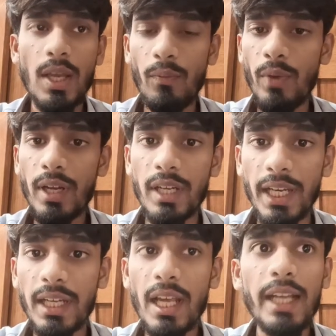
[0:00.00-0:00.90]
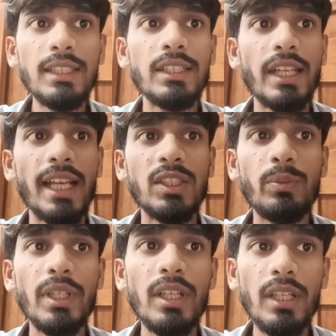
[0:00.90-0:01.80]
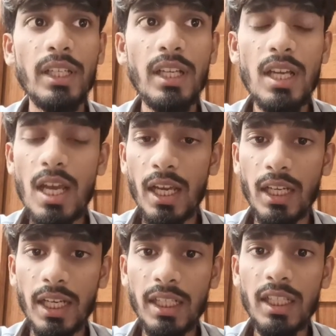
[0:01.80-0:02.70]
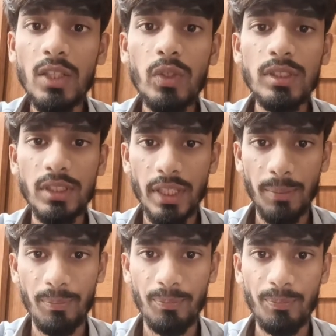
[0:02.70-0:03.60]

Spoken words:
where data is transmitted in a continuous stream